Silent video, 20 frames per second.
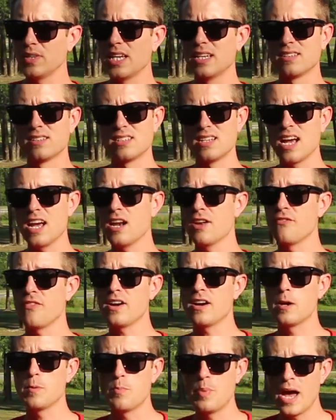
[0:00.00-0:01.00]
It's not a
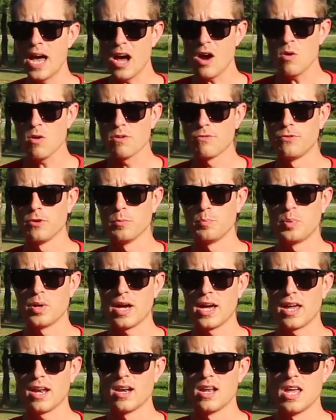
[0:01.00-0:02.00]
very powerful
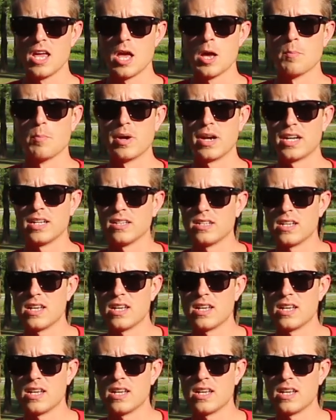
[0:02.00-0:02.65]
putt, but it